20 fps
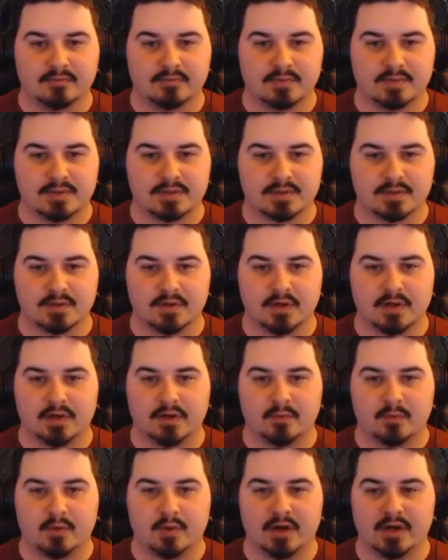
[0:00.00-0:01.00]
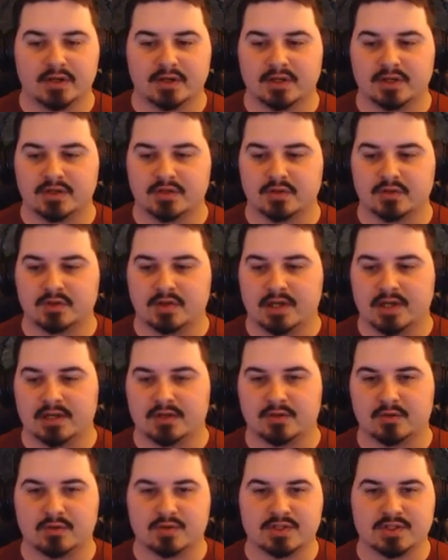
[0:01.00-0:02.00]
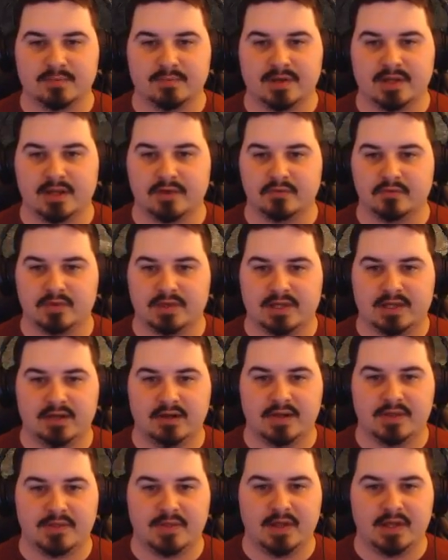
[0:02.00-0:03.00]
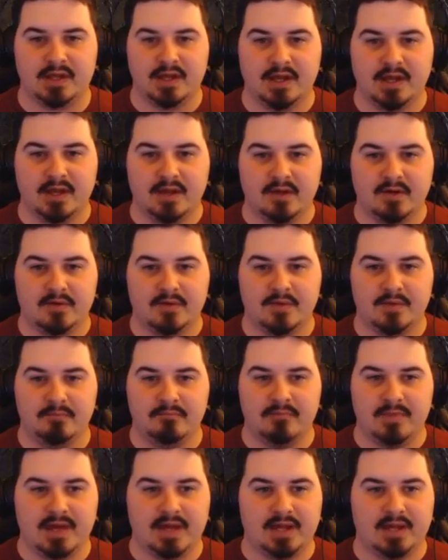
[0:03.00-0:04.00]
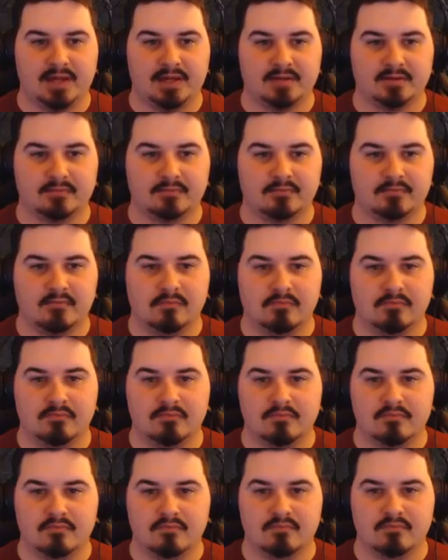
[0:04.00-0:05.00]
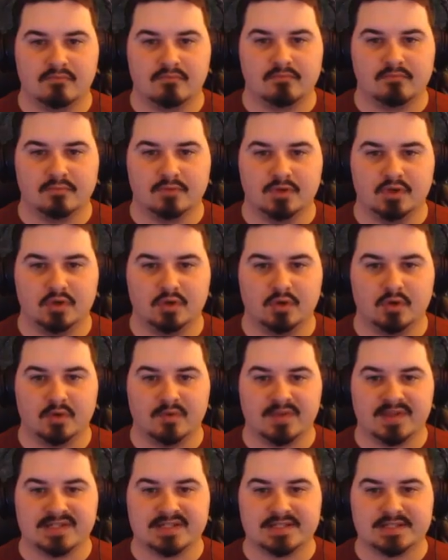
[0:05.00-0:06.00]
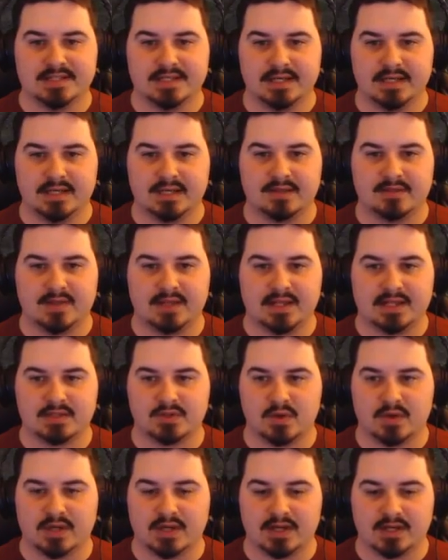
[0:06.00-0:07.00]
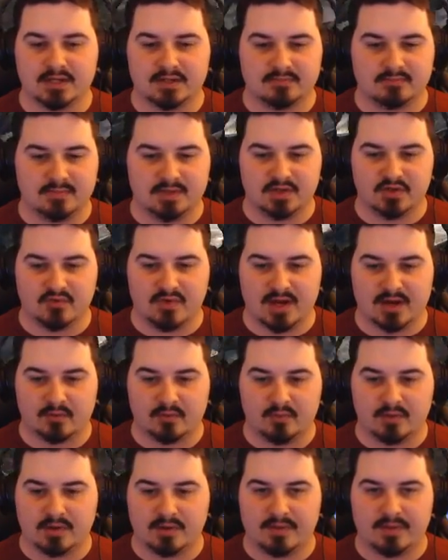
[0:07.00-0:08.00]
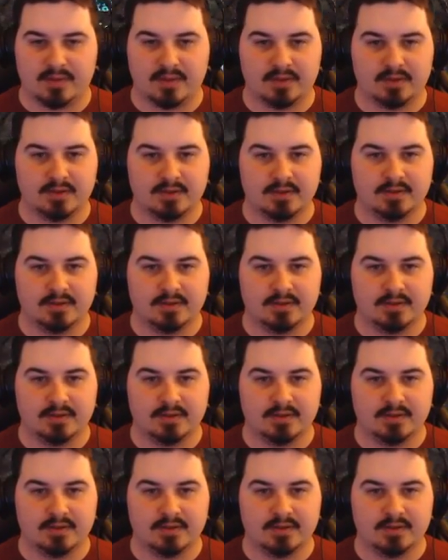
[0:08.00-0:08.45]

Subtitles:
So, what I gotta talk to? I gotta talk to somebody over here, I think. The main dude of the city. I think that's who I gotta interact with.